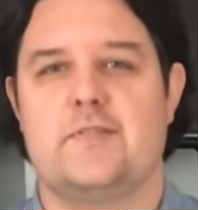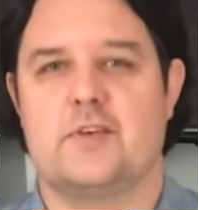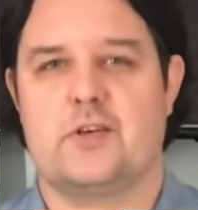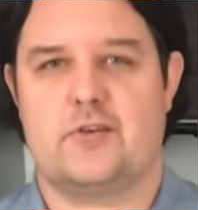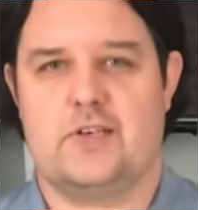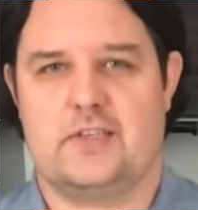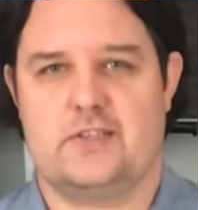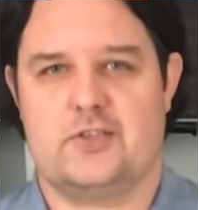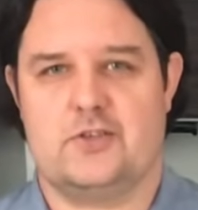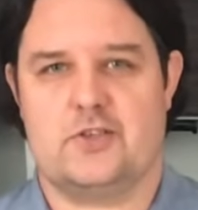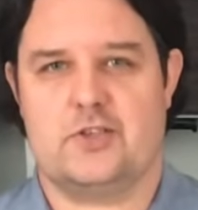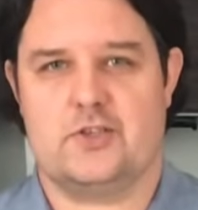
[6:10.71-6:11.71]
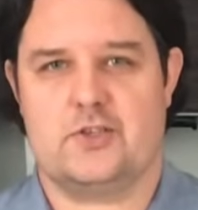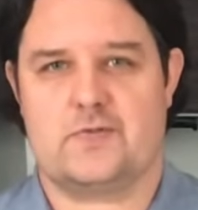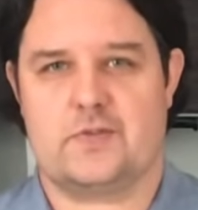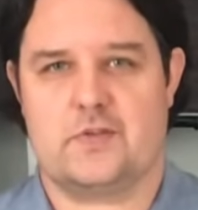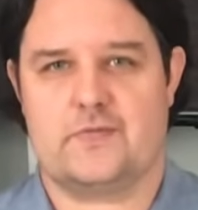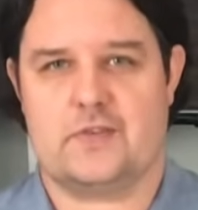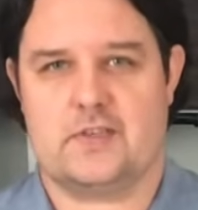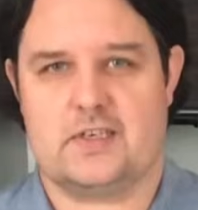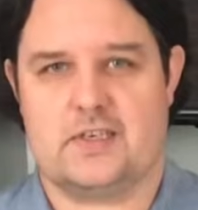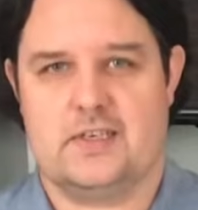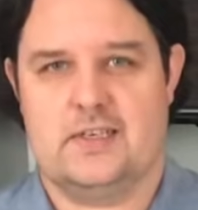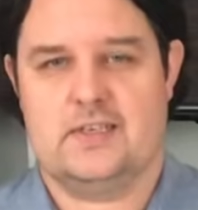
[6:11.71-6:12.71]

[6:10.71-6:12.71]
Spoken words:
of ingredients you can use for the filling.